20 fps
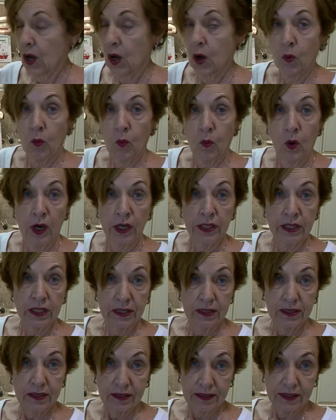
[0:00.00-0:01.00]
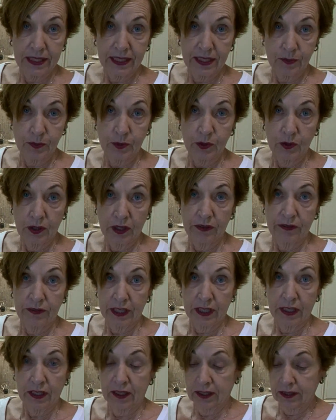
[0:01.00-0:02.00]
1 teaspoon of
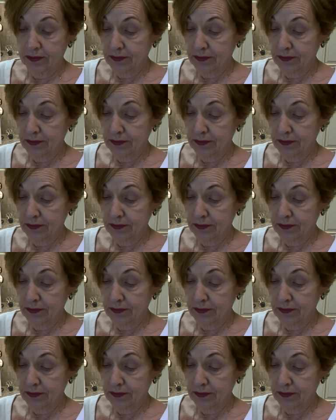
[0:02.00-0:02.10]
vanilla,